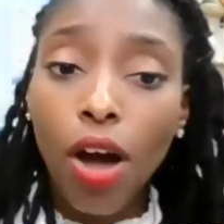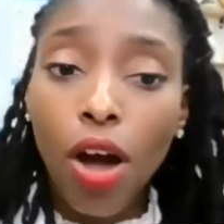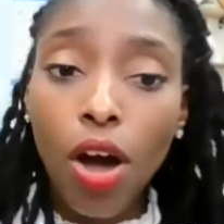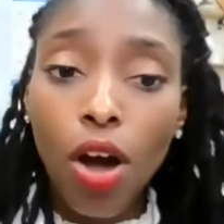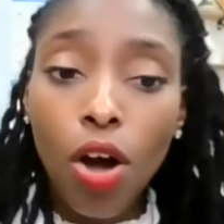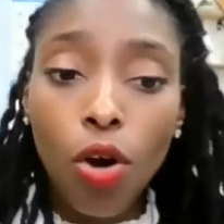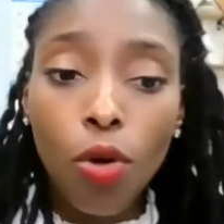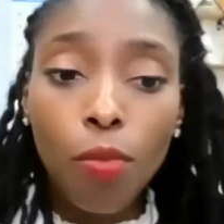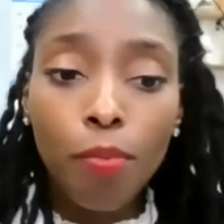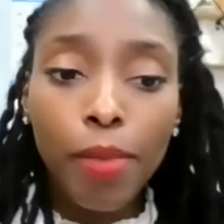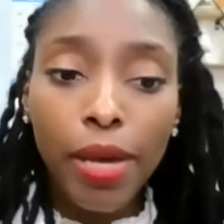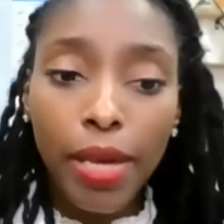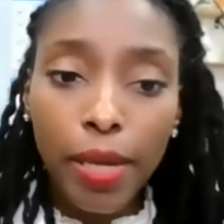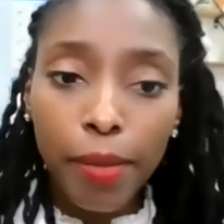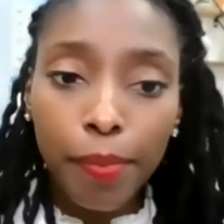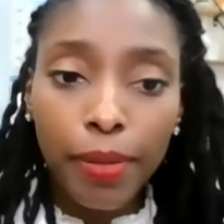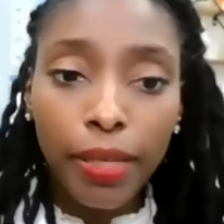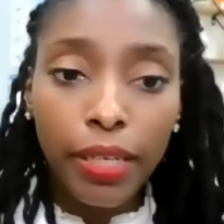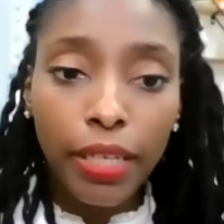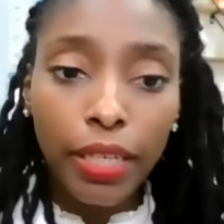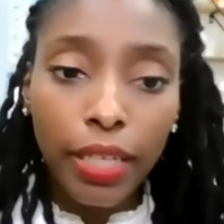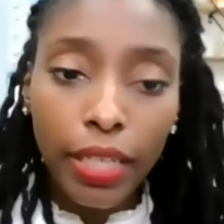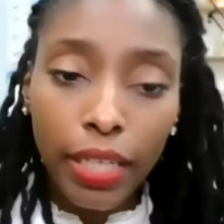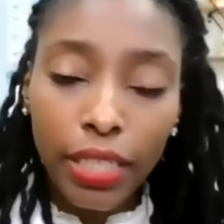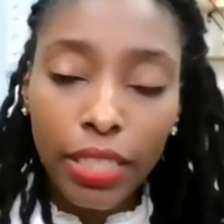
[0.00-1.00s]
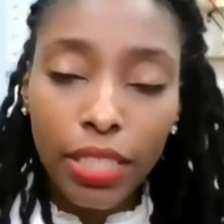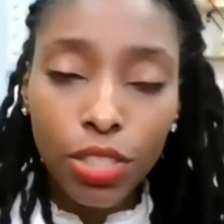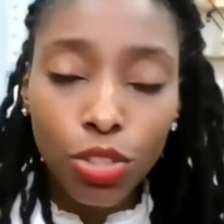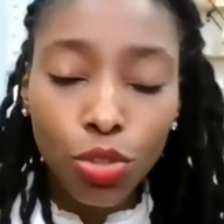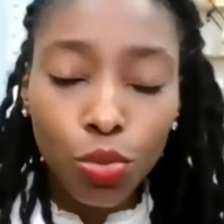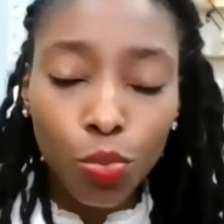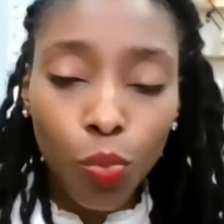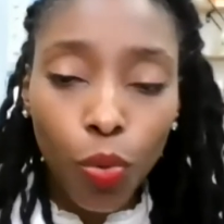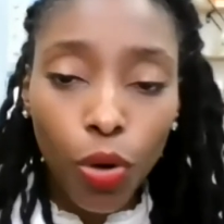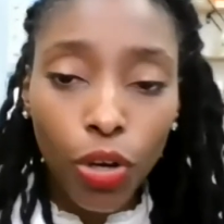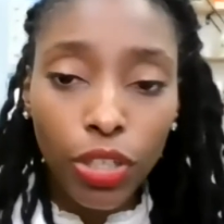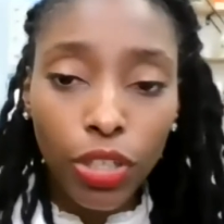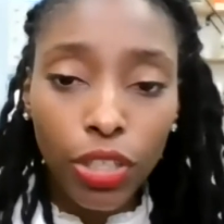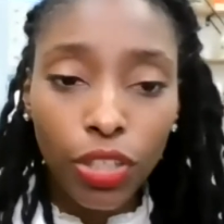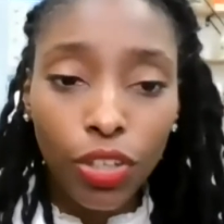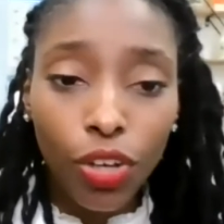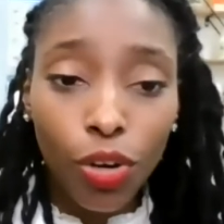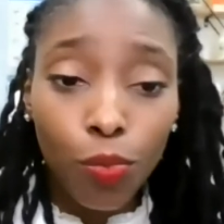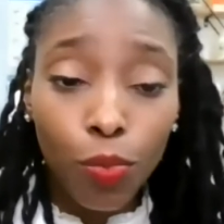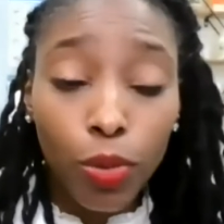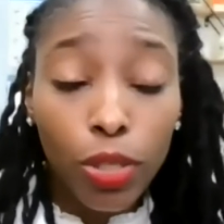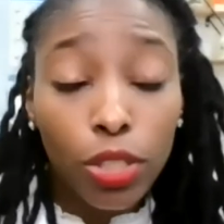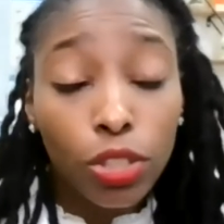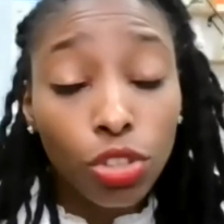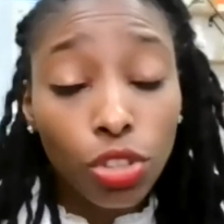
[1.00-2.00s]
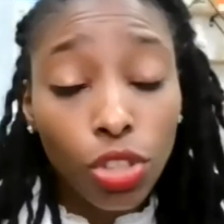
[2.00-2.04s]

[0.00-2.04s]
oh, maybe it is working or real.